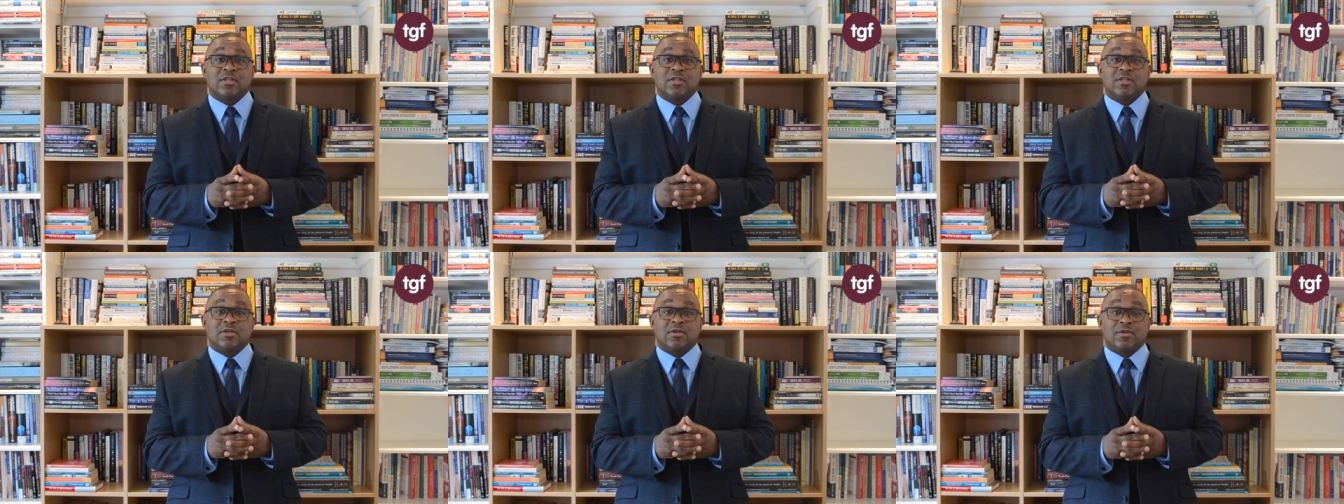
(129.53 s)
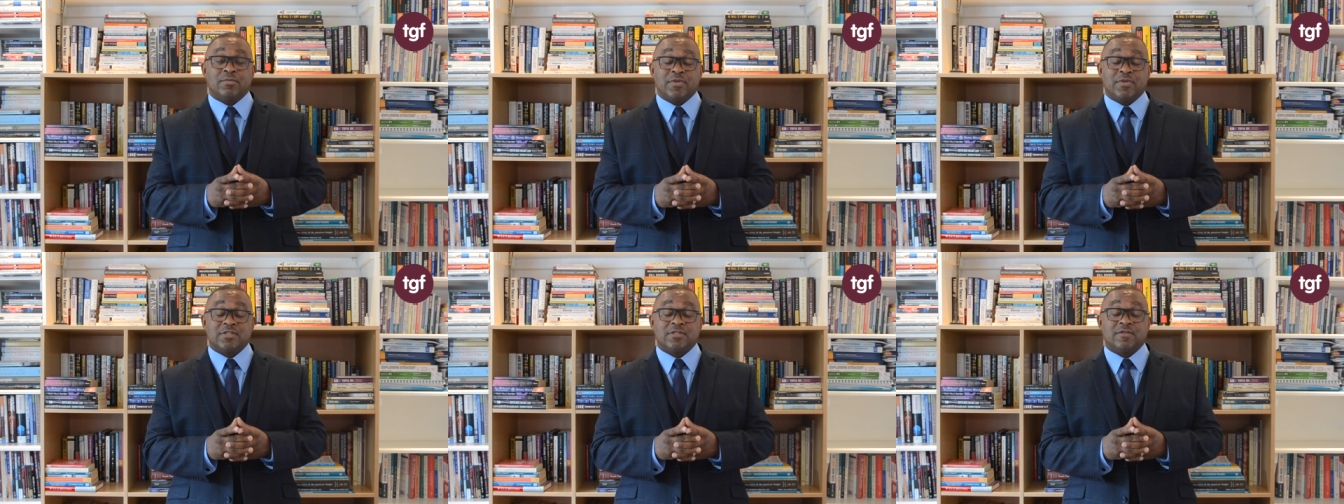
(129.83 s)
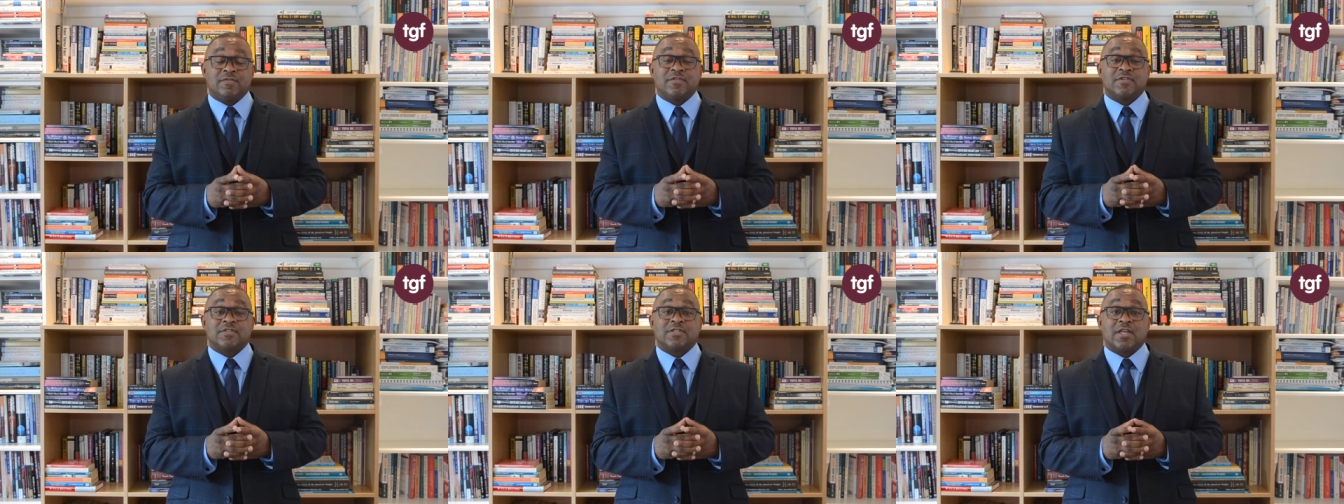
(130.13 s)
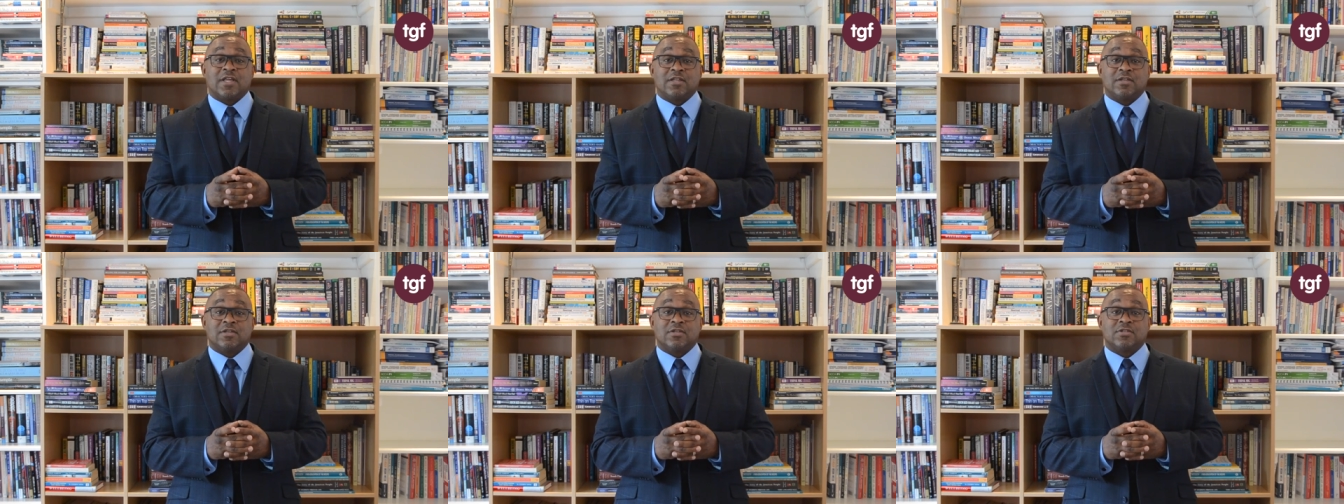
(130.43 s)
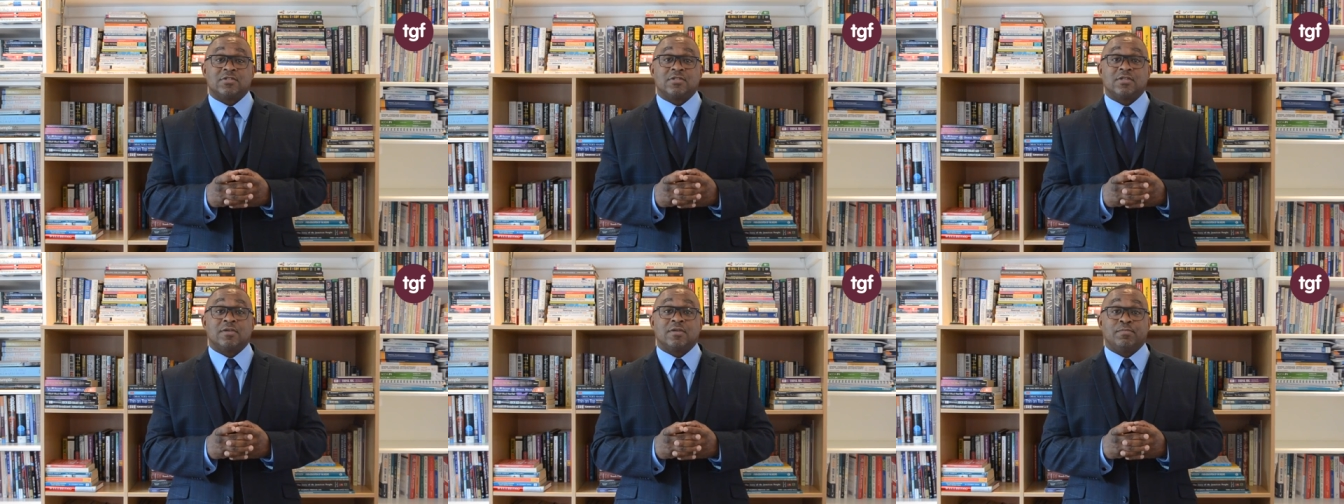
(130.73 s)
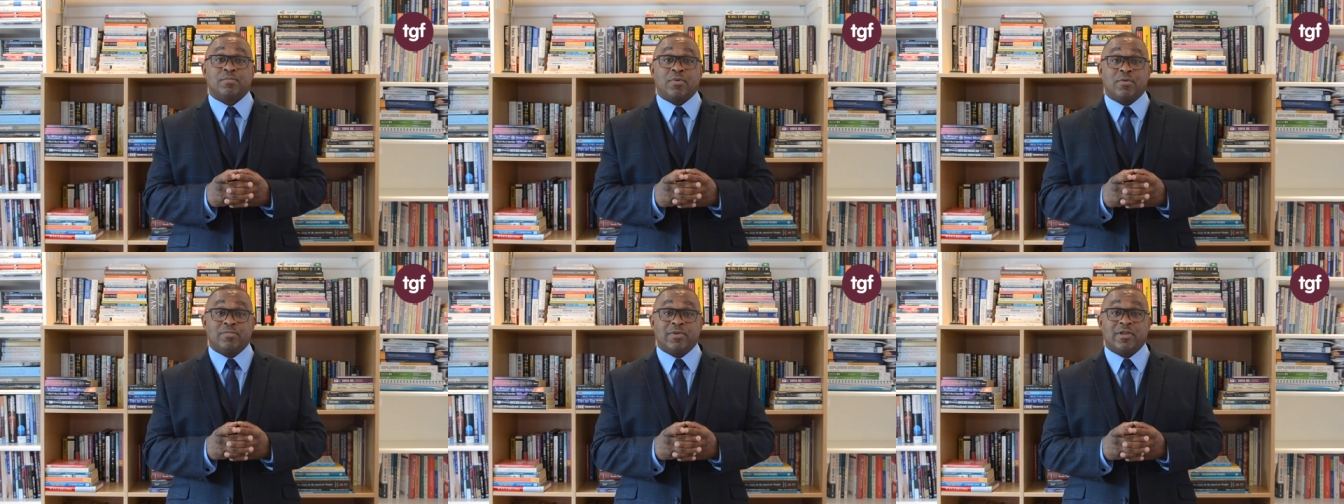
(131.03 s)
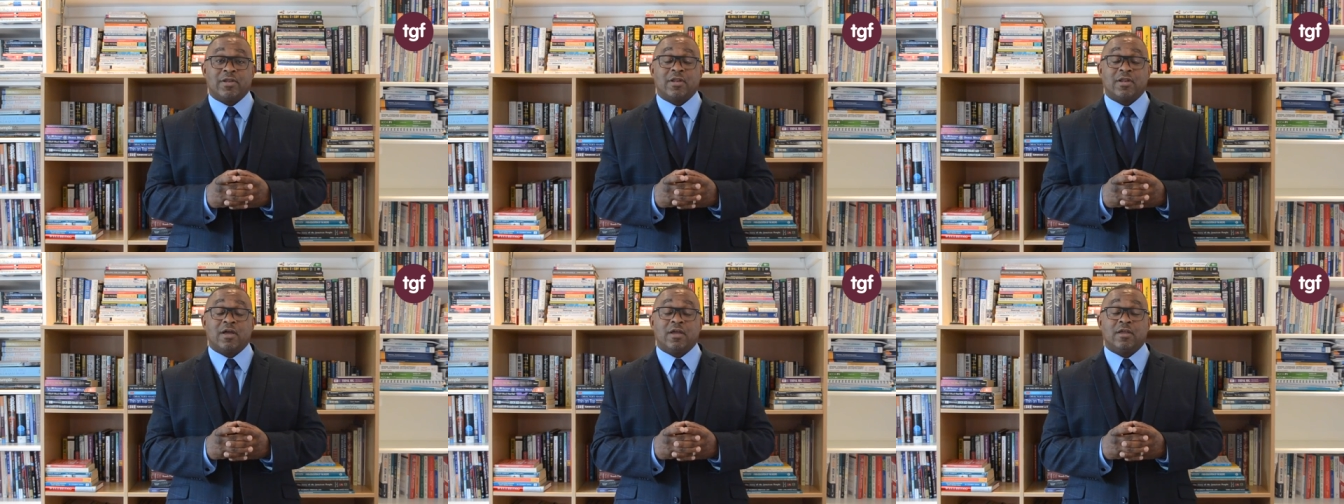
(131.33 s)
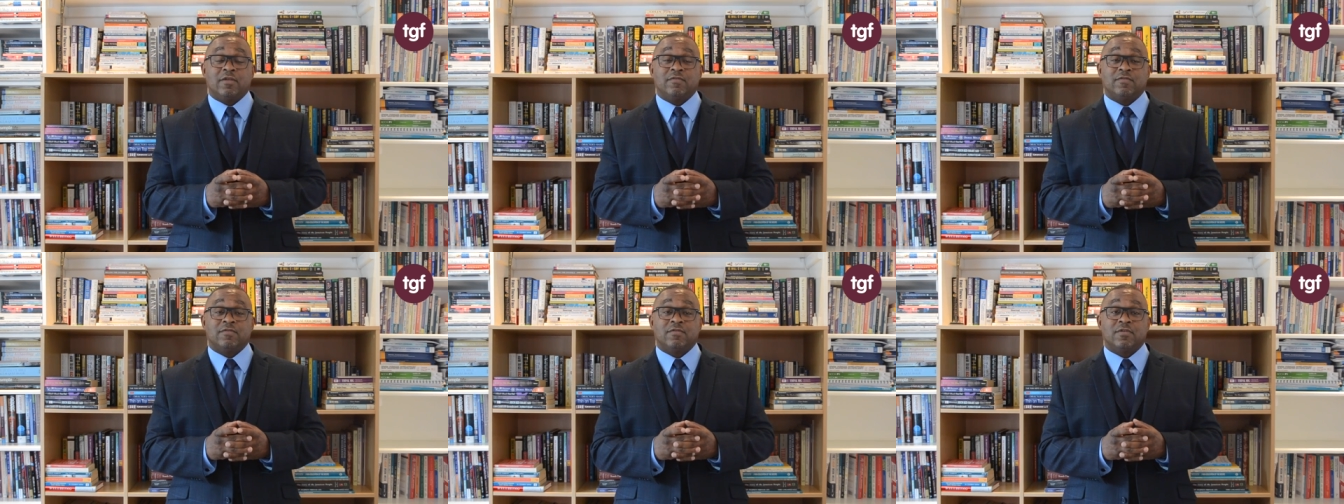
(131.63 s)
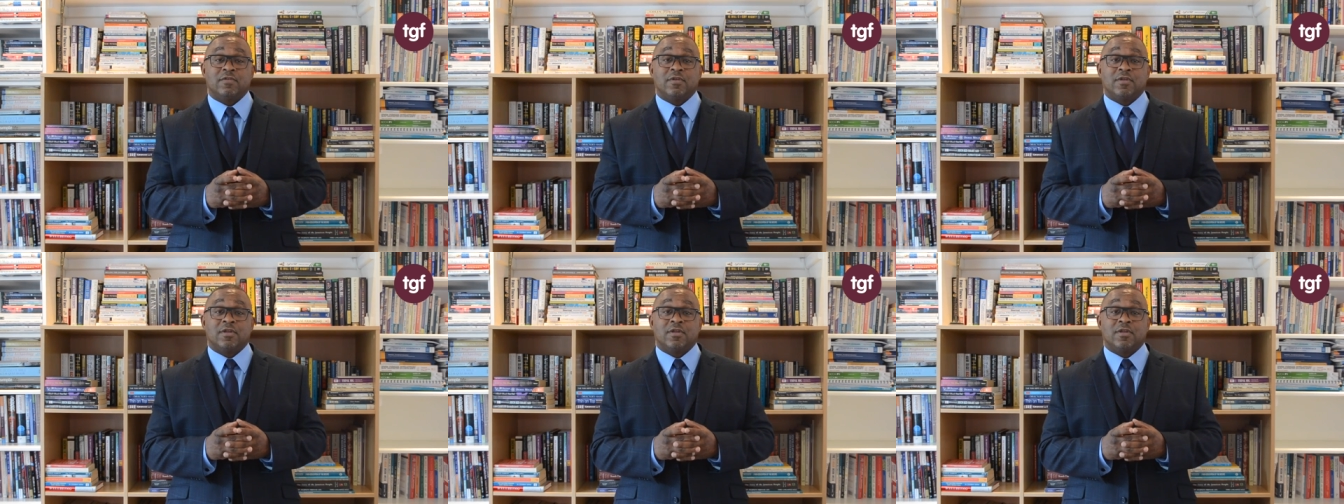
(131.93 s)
the Committee for Standards in Public Life,